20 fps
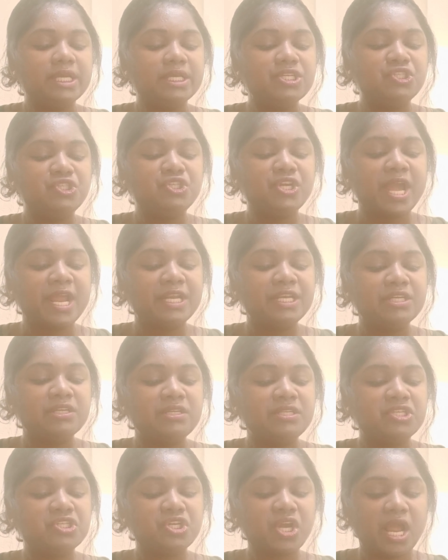
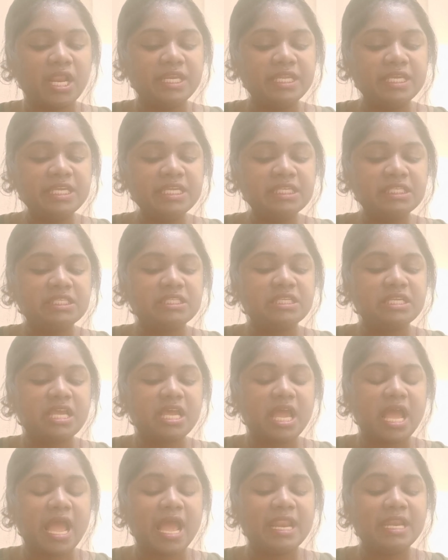gender studies,
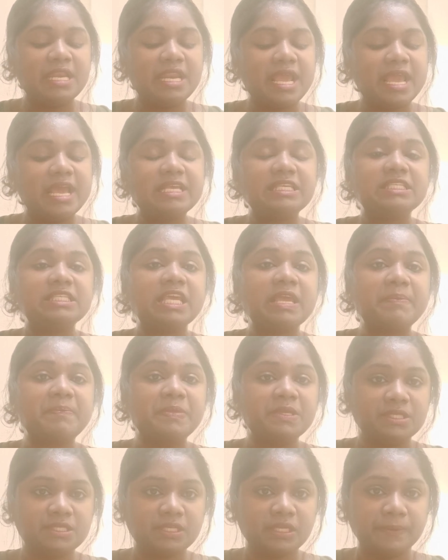and
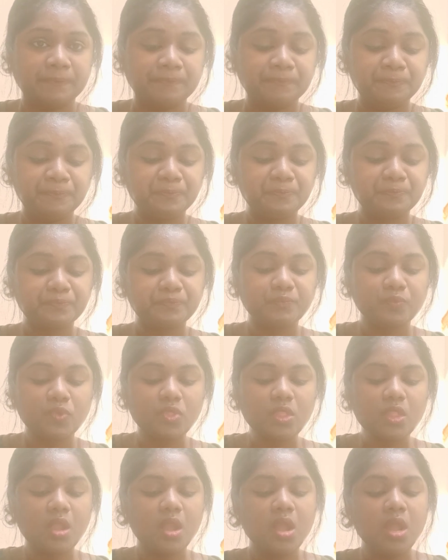escapism.
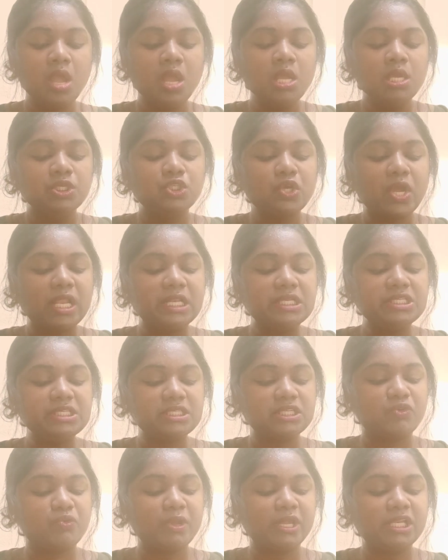So I'll
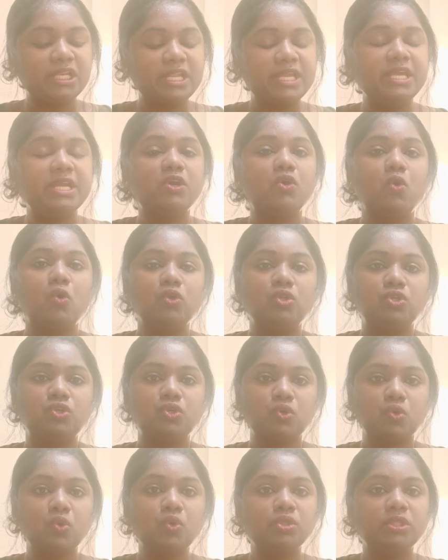just quickly go
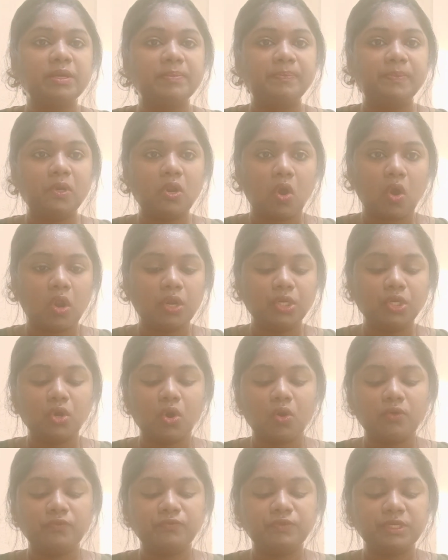through the plot
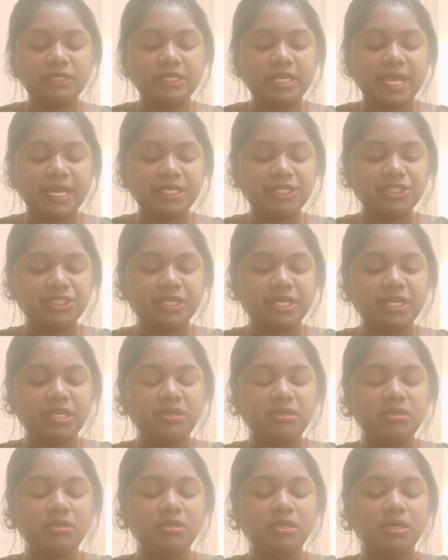of the text
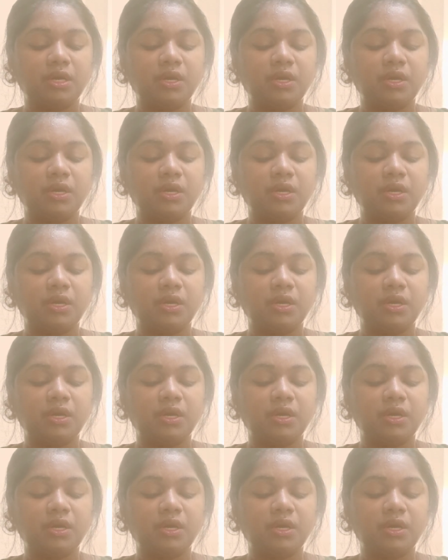and